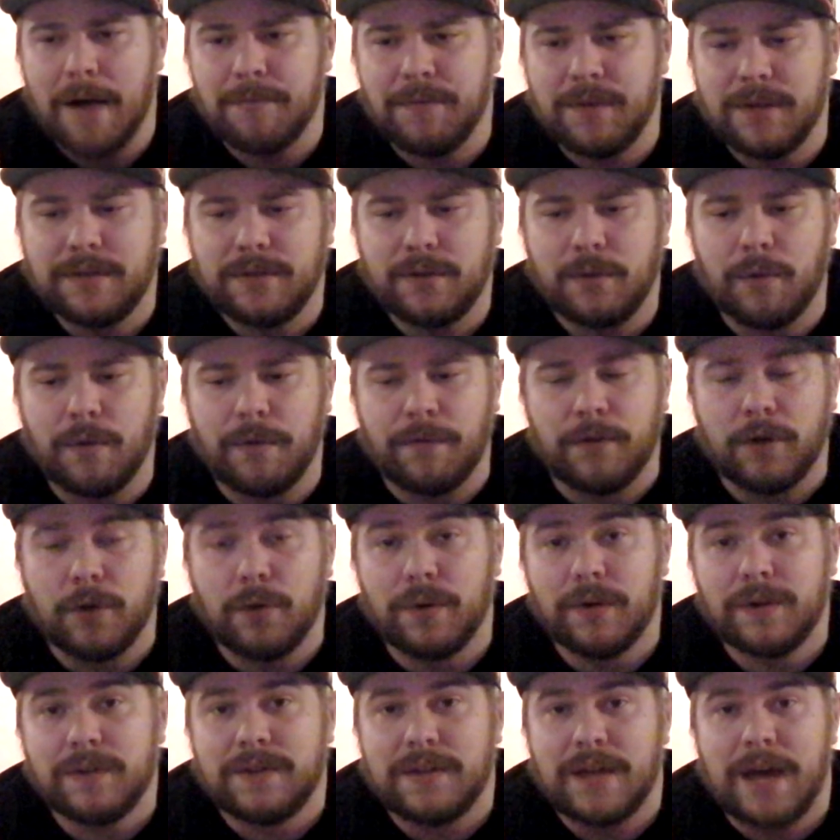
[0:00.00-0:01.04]
These are
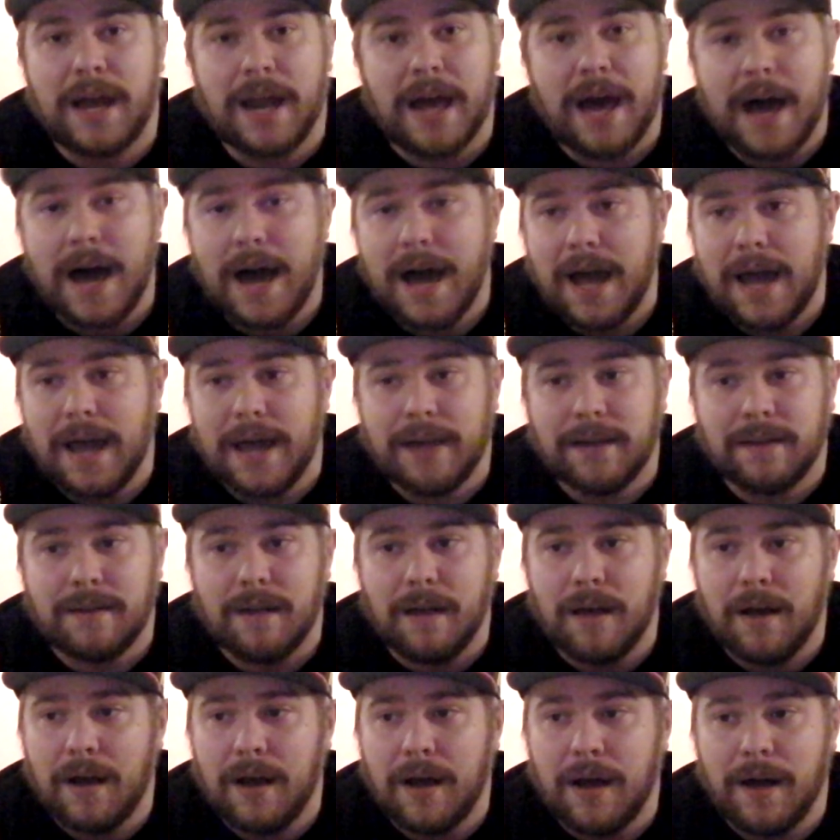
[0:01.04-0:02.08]
reviewers that I
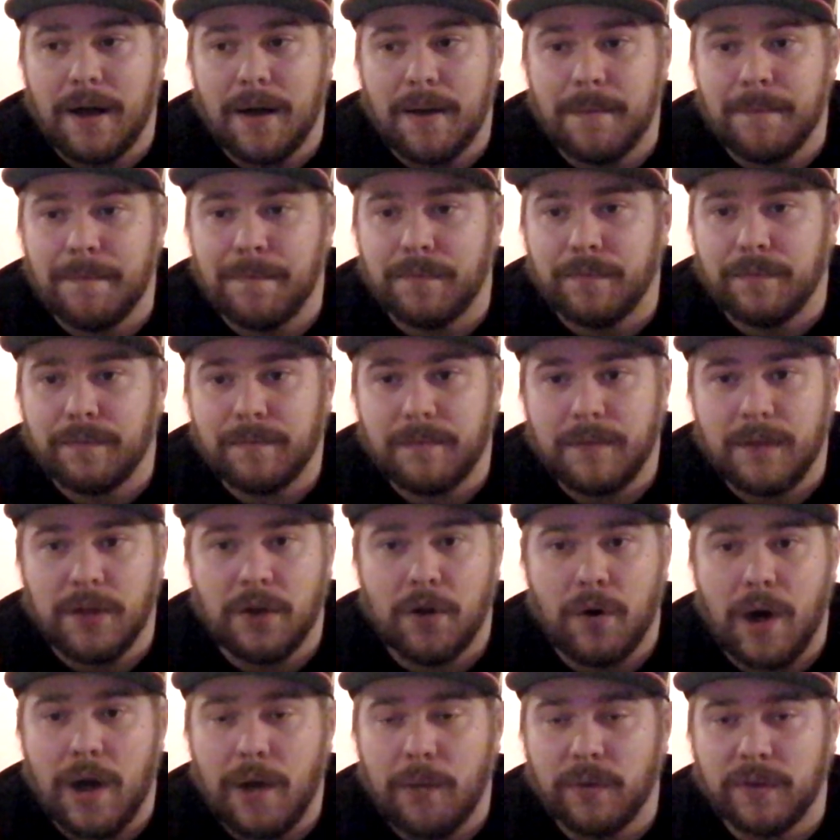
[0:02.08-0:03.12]

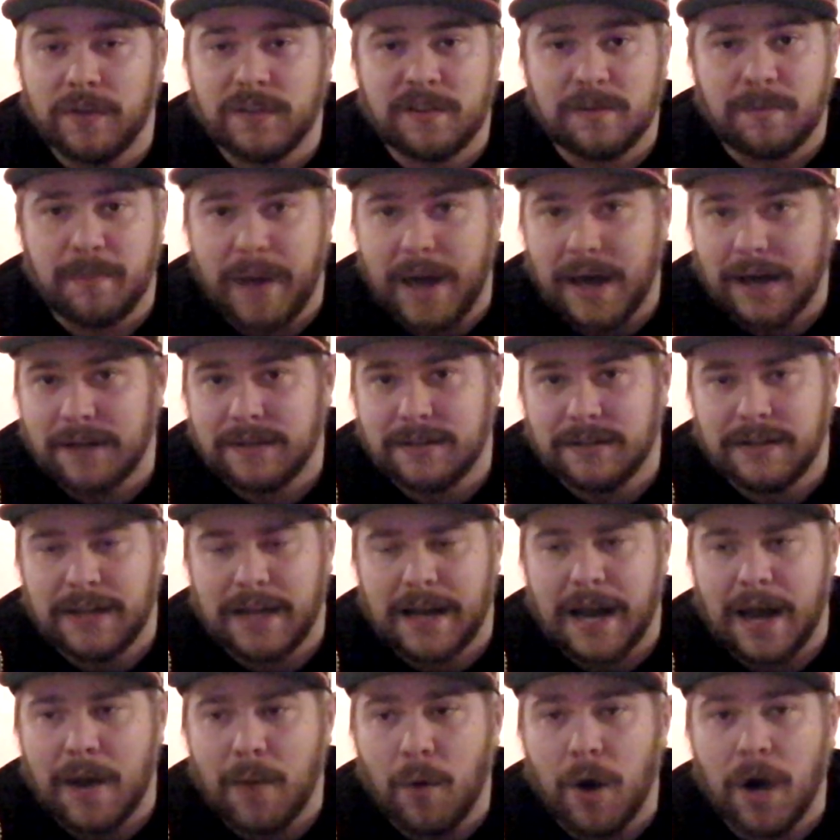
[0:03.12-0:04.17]
respect and
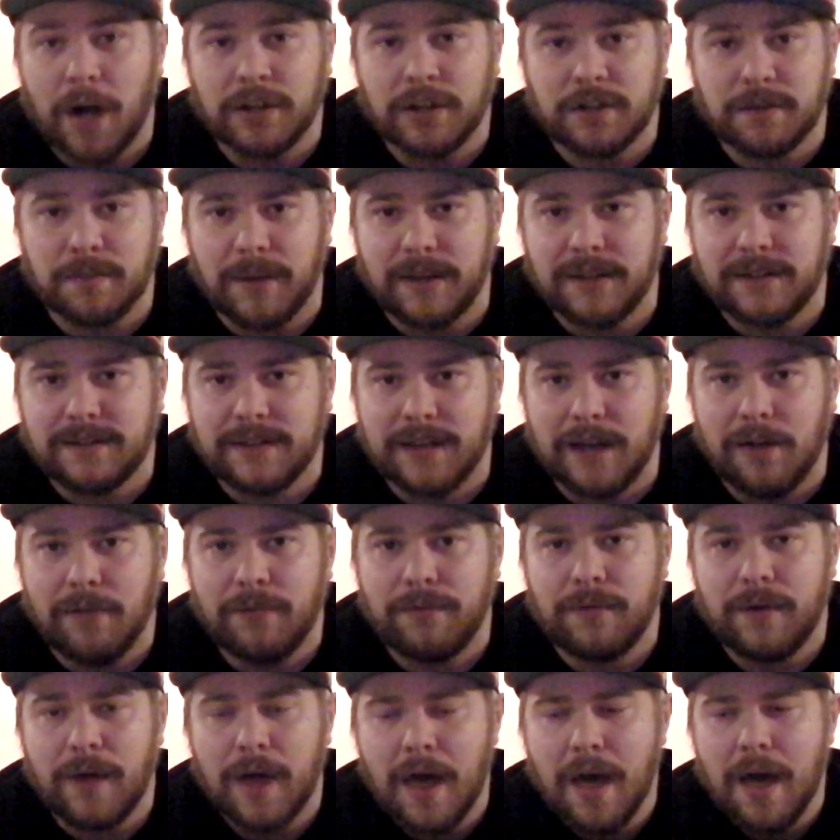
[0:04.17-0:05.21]
that I watch
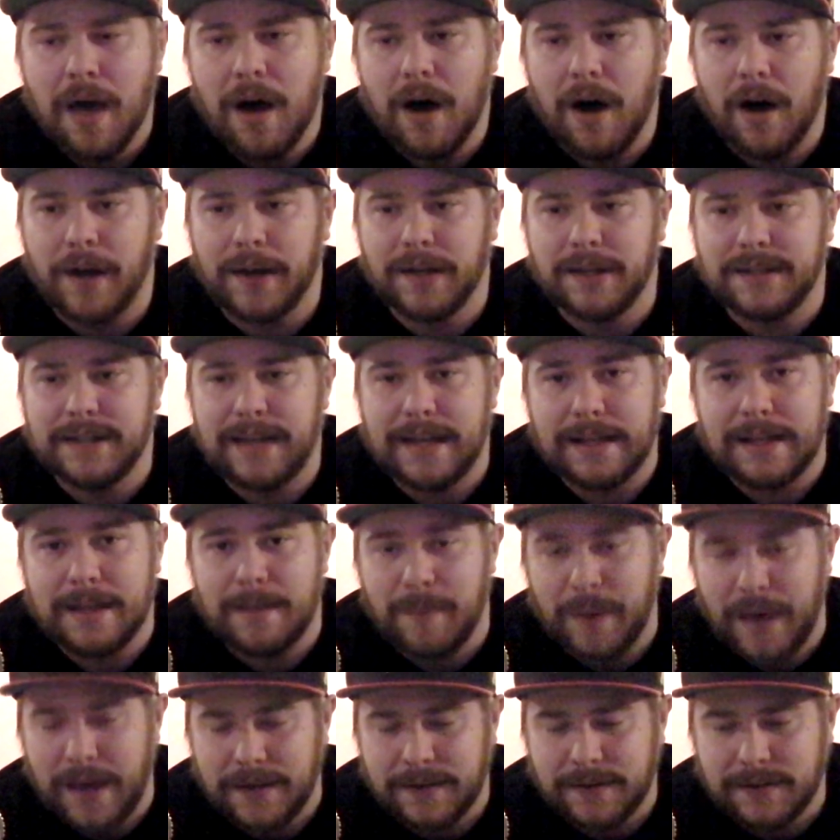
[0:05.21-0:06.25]
myself on a daily
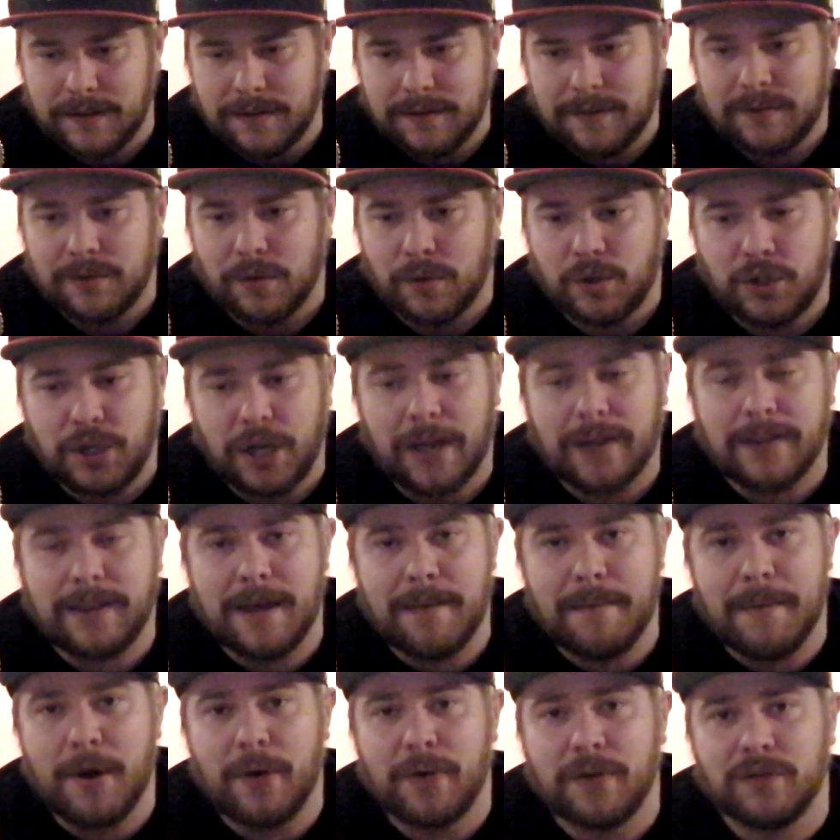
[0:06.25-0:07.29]
basis, so check
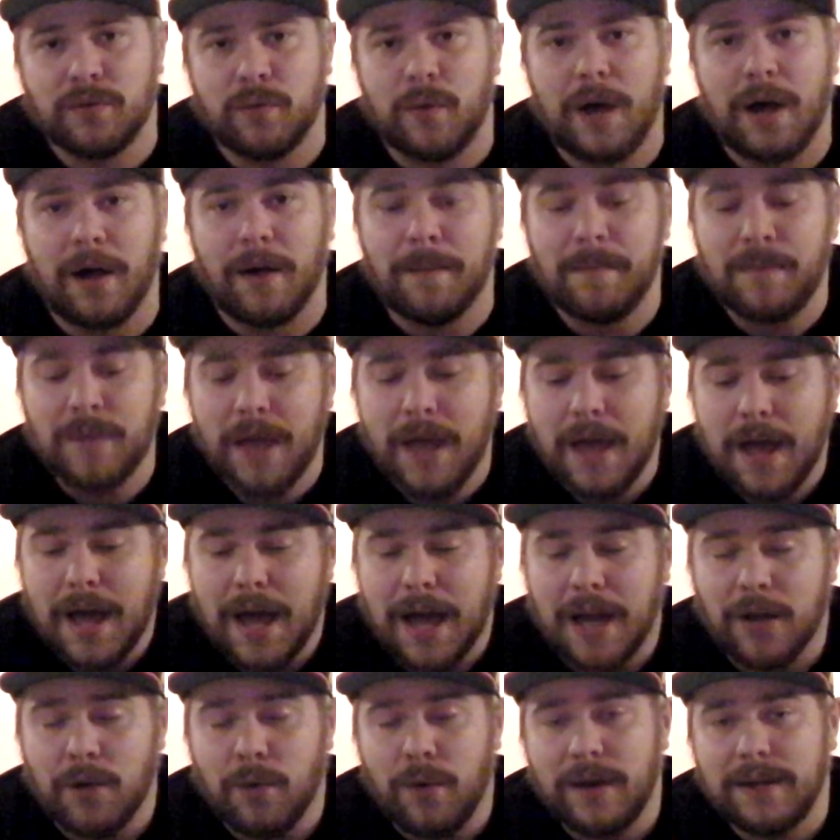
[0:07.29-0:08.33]
them out as well.
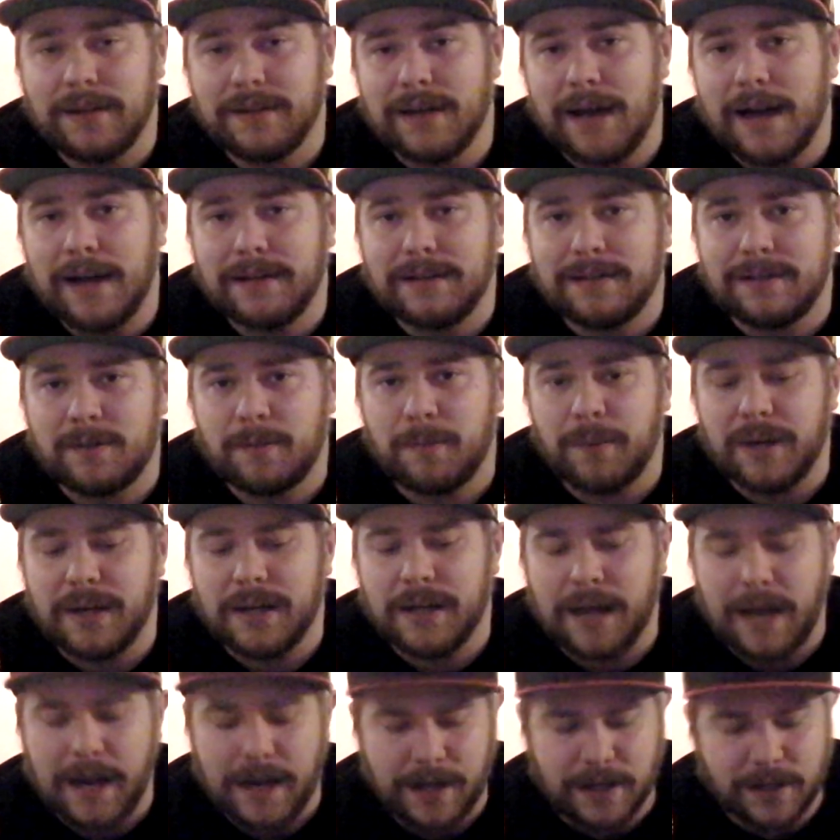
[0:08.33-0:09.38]
Anyways, guys, this has been
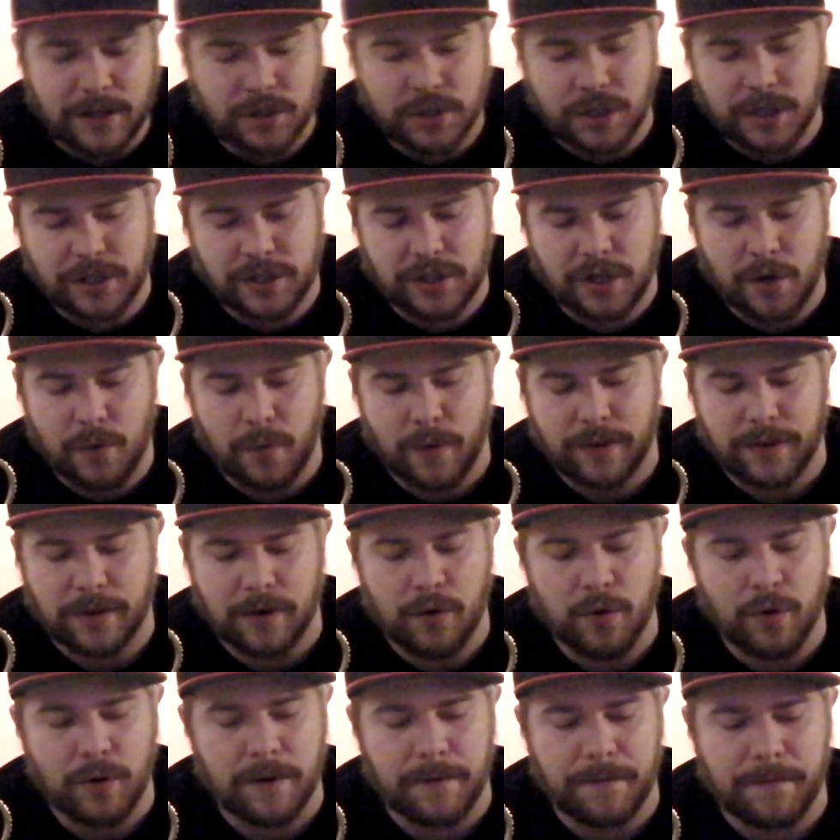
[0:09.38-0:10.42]
Canadian Shisha with a
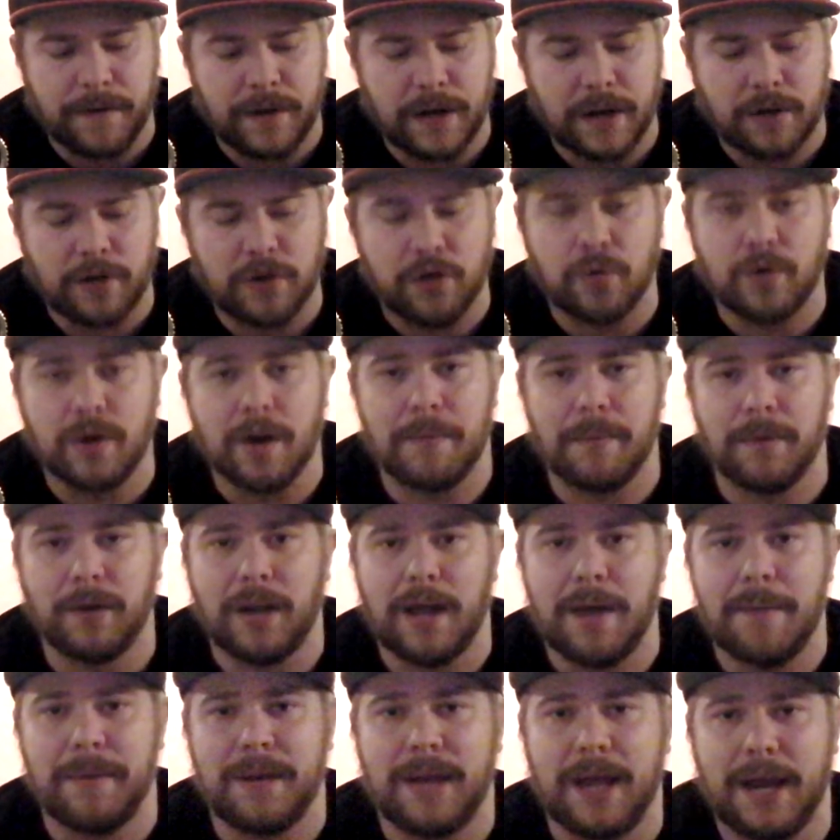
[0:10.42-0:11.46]
Hookahfina Cucumber
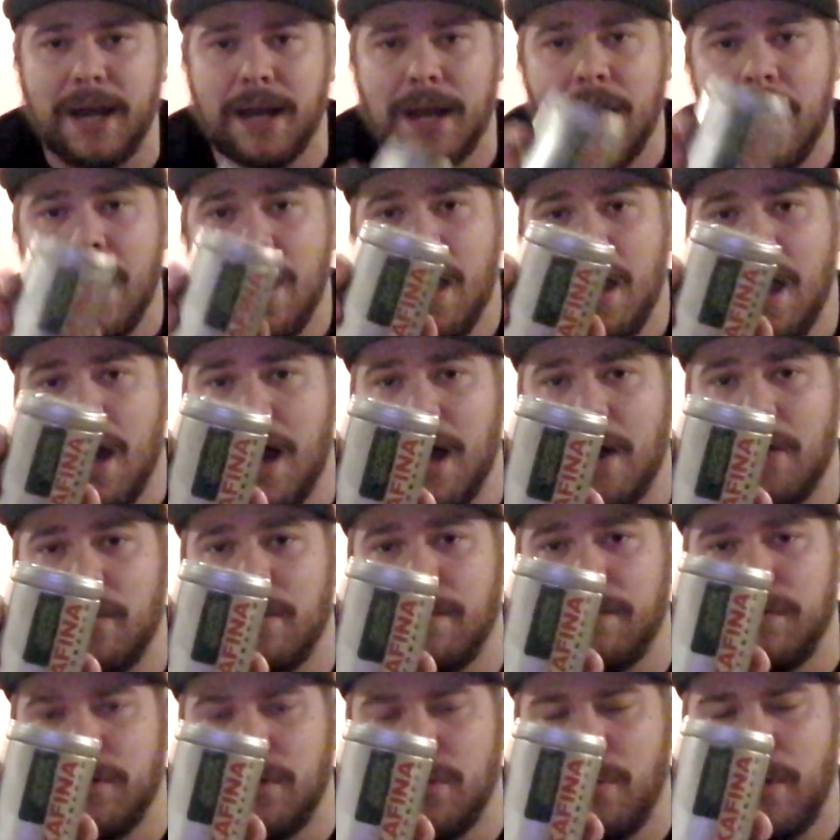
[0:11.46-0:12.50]
Lemonade
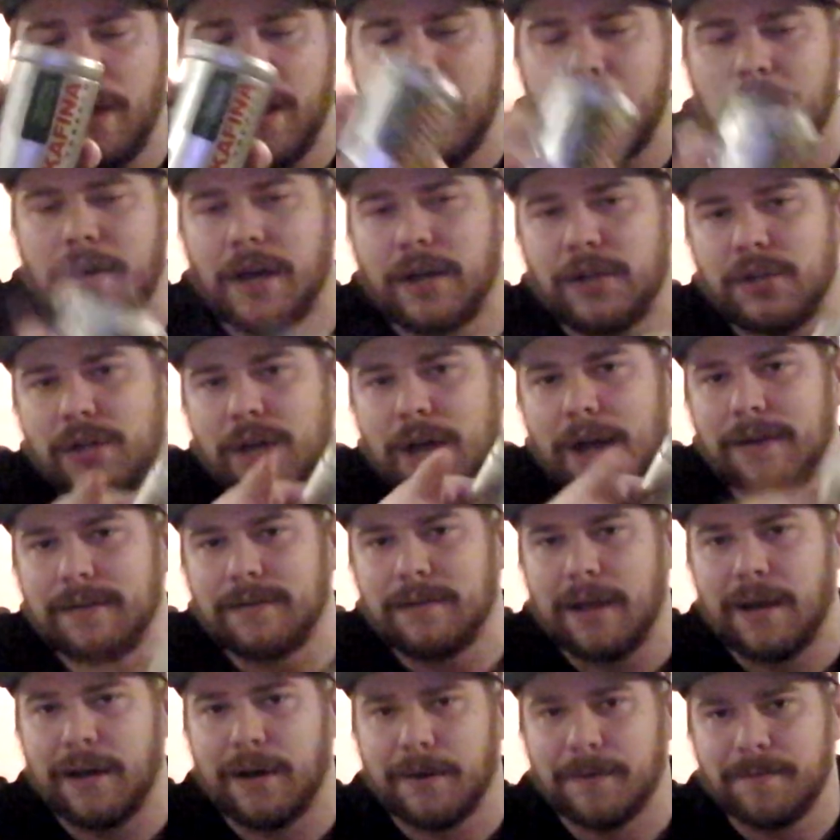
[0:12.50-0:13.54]
review, and I'll catch you guys
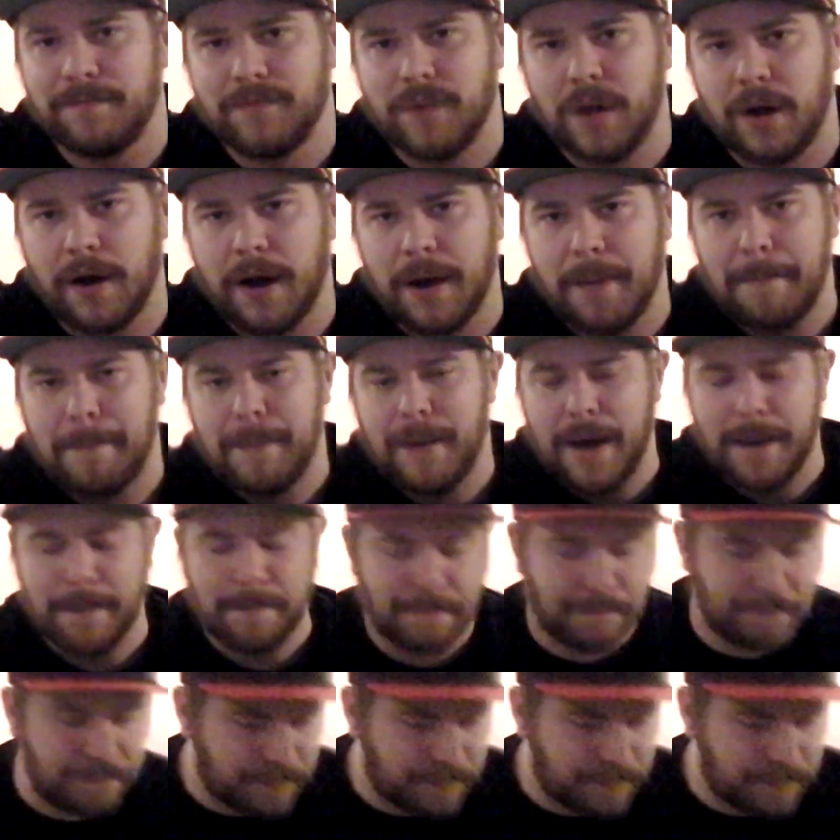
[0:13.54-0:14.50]
later. All right, bye.